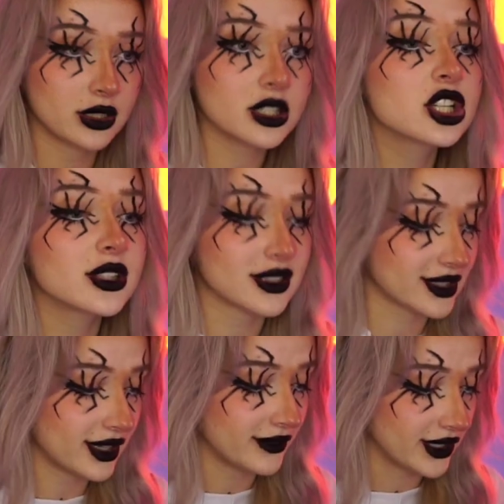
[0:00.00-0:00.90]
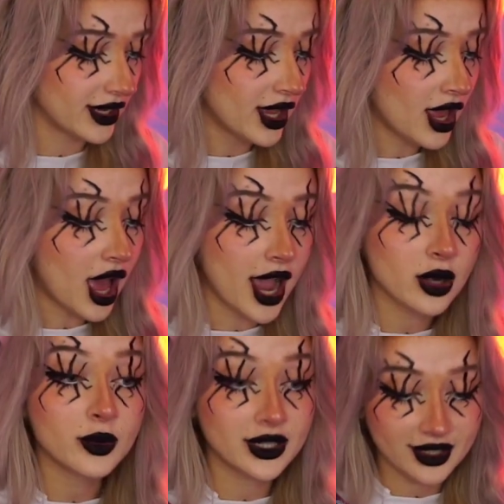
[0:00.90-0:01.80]
this shit is heavy. I
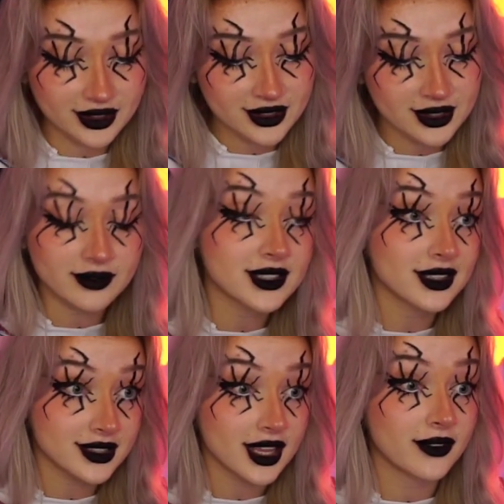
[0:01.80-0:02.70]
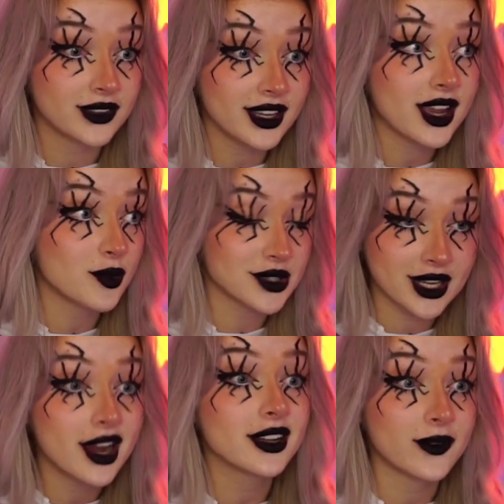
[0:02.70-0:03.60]
don't want to take this up. This is safety. I'm
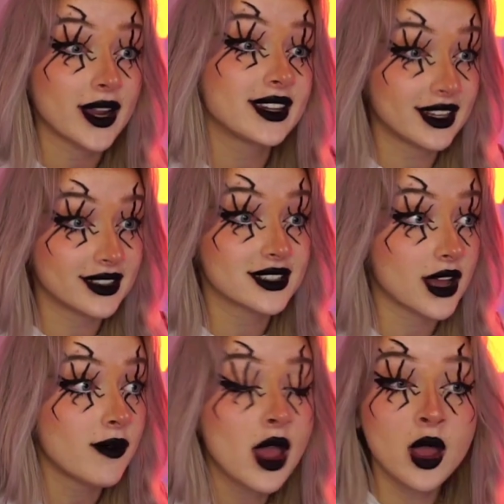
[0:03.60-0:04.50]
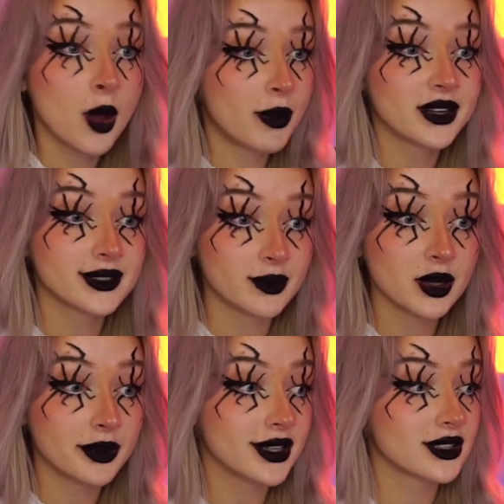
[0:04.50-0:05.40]
scared if I take this up. But if
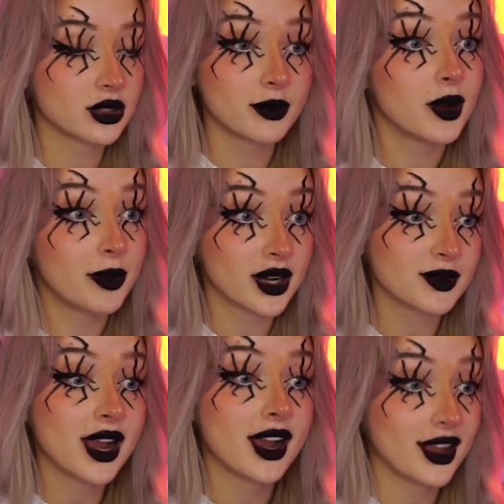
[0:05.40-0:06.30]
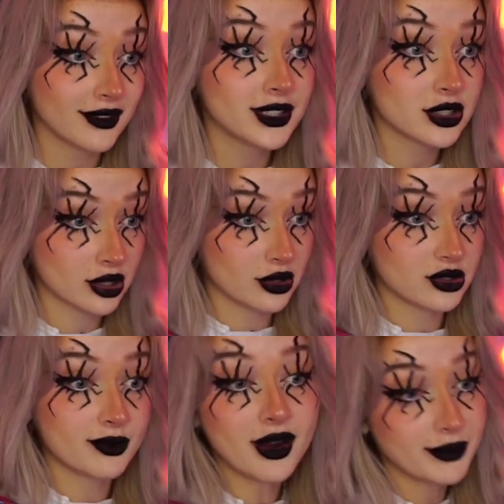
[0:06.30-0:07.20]
somebody brings it to my apartment, I have this close
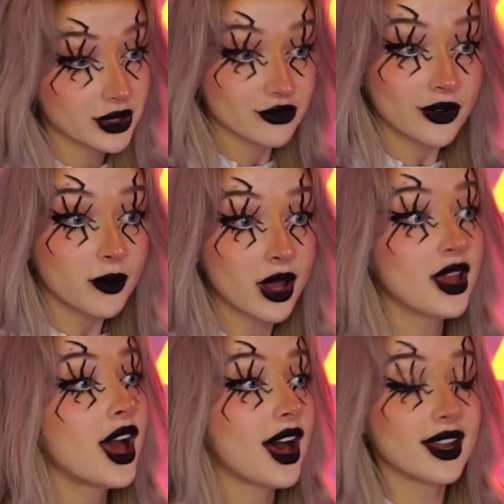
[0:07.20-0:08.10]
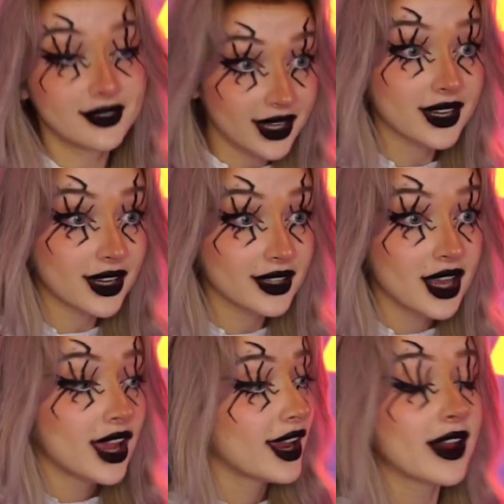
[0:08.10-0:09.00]
to my bedroom. I take it
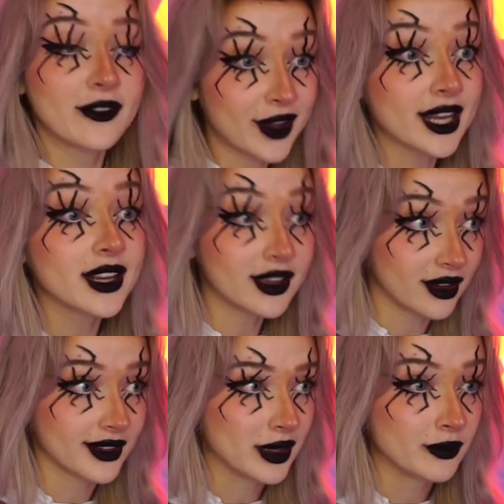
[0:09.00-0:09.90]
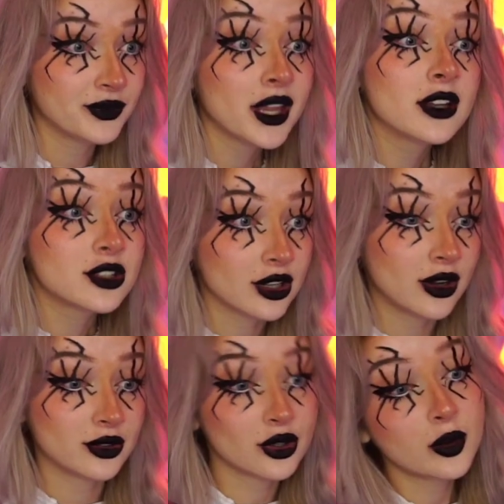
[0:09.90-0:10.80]
and I fucking kill them.
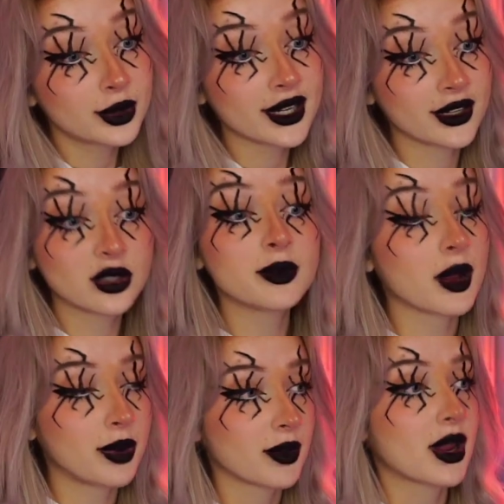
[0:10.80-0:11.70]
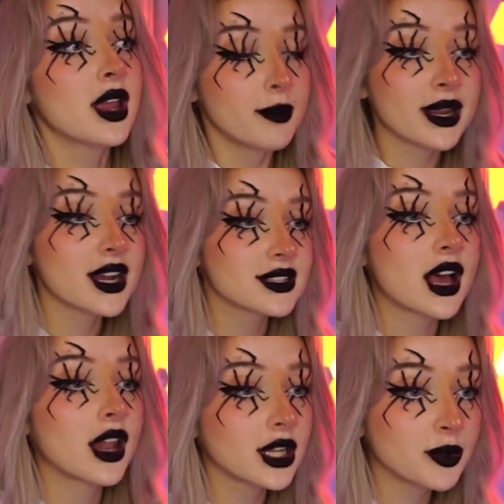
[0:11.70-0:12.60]
So don't bring it to my apartment. Because
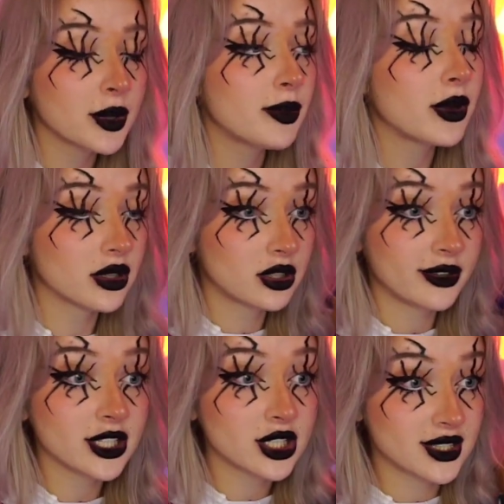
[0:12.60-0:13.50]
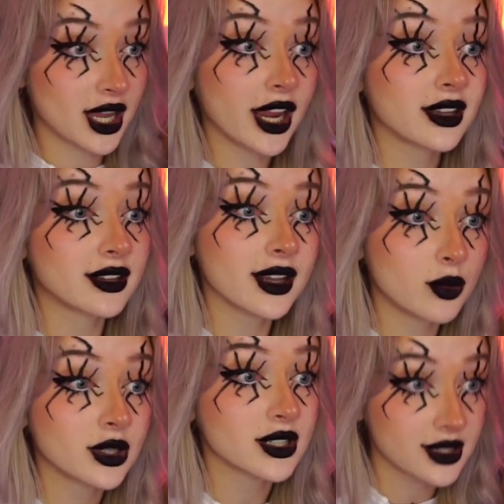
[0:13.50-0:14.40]
a lot of people on Twitch say that they
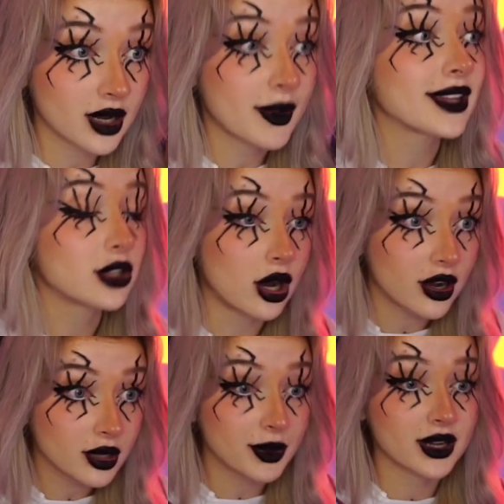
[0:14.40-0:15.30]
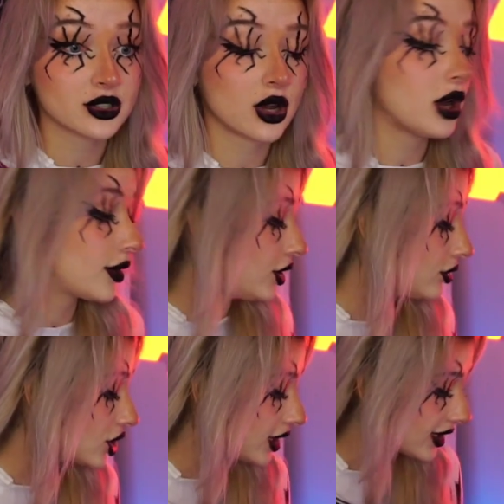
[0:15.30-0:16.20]
want to steal my dog because of how
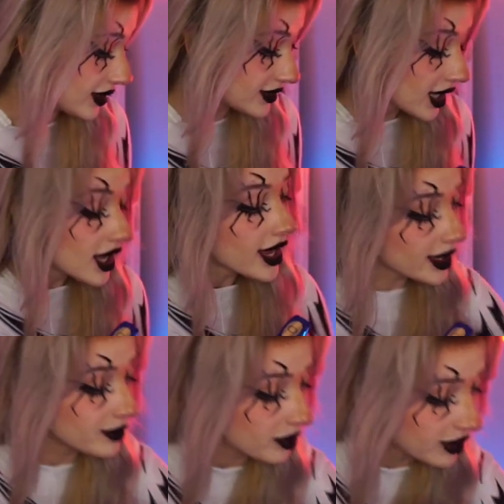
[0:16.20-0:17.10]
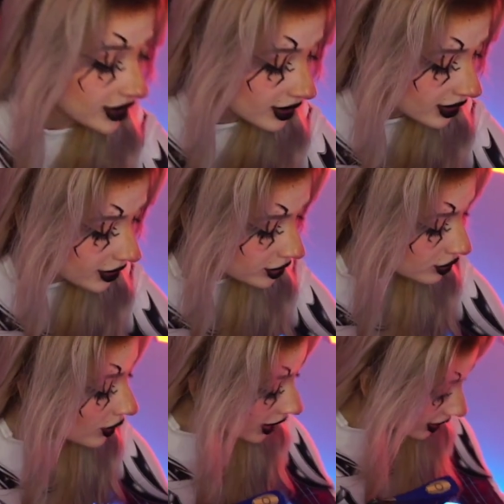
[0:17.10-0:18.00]
cute she is. And baby,
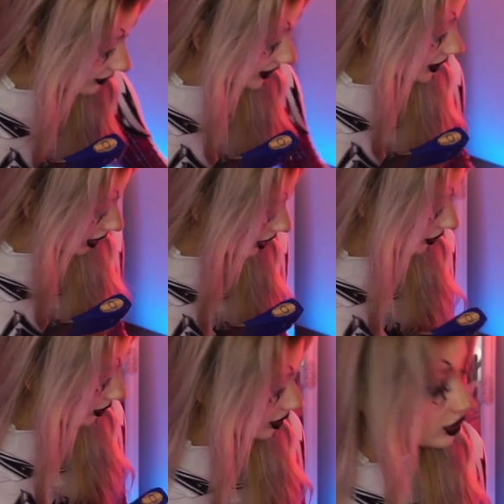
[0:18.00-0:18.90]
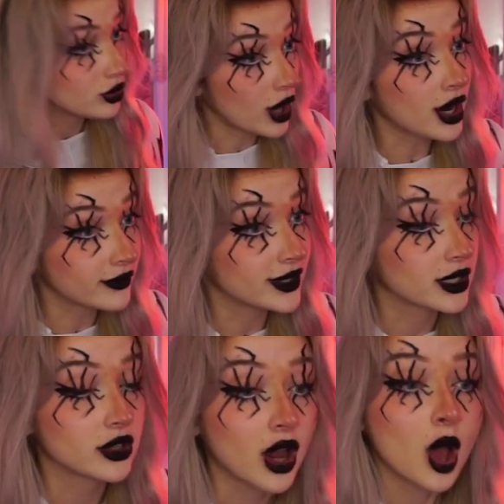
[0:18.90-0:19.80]
you are very cute. You are very
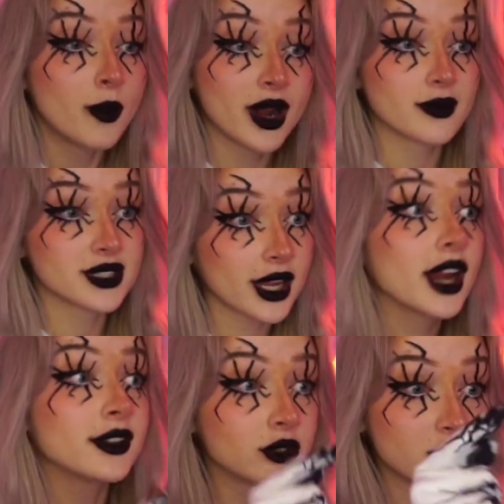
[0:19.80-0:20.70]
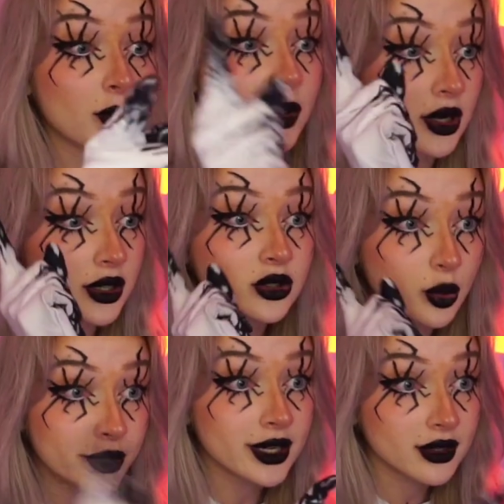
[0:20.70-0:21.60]
cute. But I'm scared that those people are going
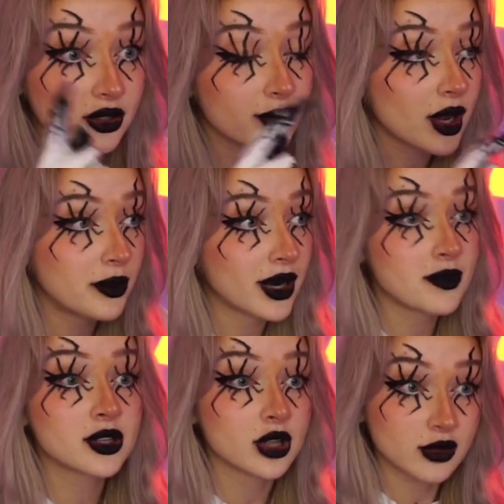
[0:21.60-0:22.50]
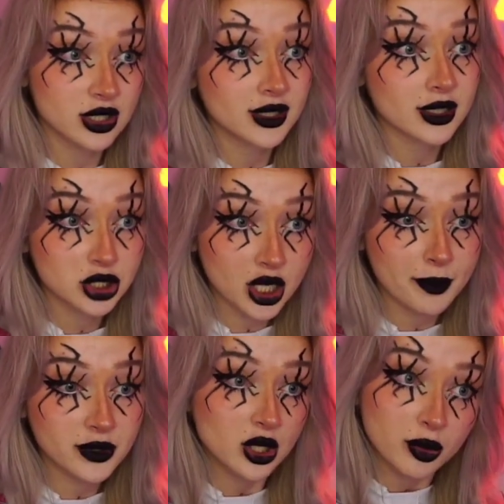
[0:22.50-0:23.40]
to break into my apartment, so I'm just gonna
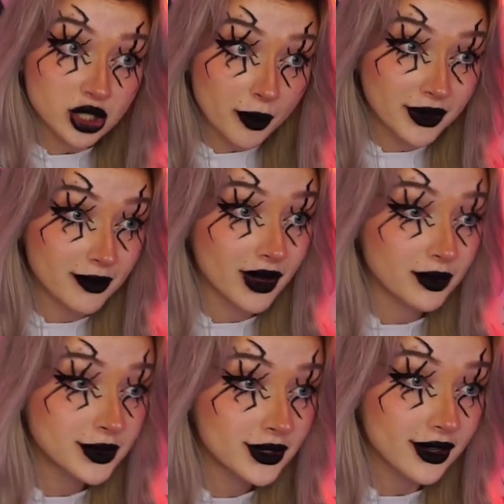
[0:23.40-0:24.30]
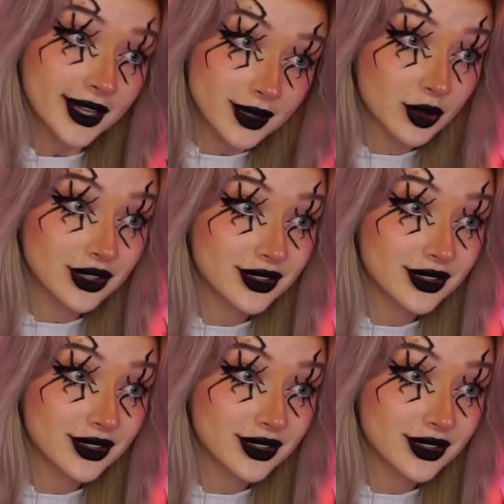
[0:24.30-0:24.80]
chop, chop, chop them up. Like wood.